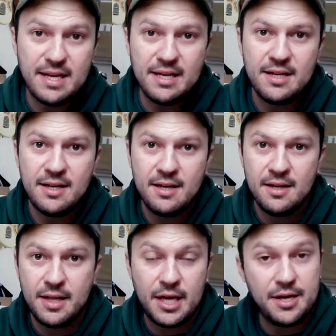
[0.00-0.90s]

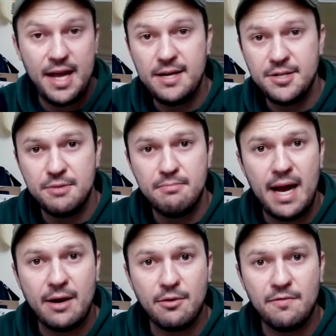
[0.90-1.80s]
The condenser
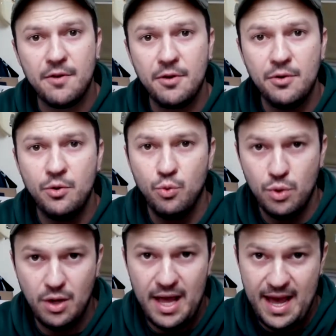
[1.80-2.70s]
microphone
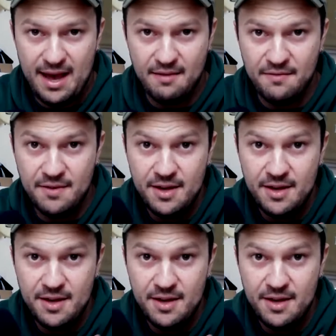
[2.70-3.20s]
will have